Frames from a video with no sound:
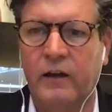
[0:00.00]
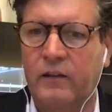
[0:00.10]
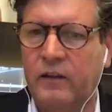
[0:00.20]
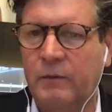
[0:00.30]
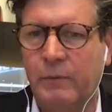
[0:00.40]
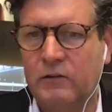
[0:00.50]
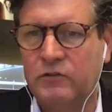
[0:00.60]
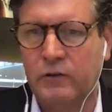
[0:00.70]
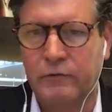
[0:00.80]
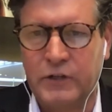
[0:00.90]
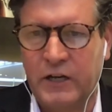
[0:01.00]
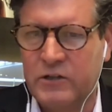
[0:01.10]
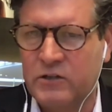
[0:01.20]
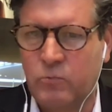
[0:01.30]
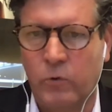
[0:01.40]
Think about service
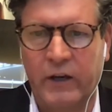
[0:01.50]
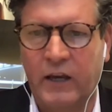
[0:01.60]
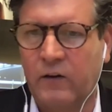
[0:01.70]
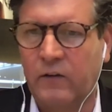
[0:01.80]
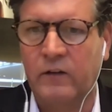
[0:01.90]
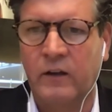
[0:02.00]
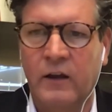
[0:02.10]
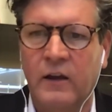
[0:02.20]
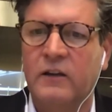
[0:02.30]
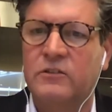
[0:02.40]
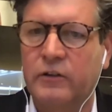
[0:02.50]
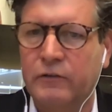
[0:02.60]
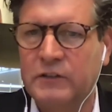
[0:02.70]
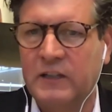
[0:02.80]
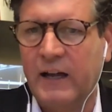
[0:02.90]
agents working on
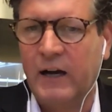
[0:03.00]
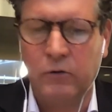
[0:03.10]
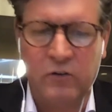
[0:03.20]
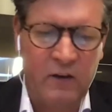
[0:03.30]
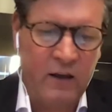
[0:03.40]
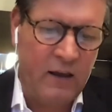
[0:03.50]
Service Cloud.